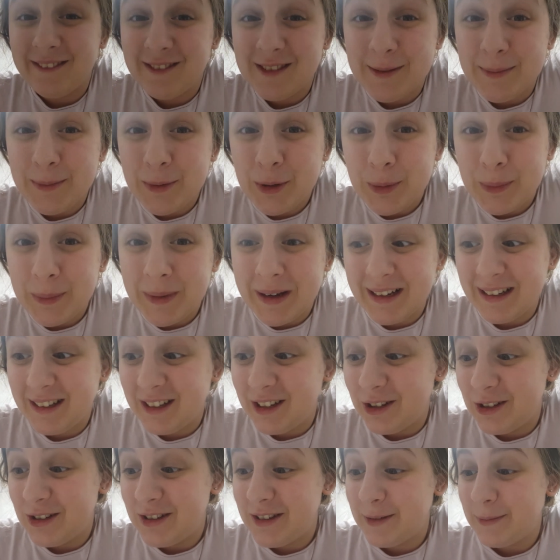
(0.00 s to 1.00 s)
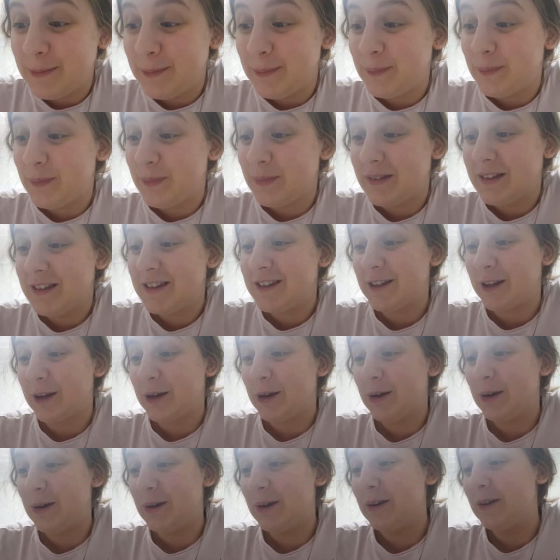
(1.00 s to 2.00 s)
some more bad news.
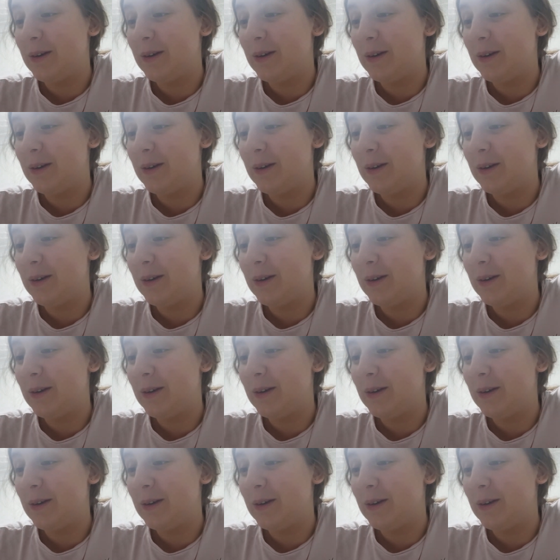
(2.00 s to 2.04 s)
So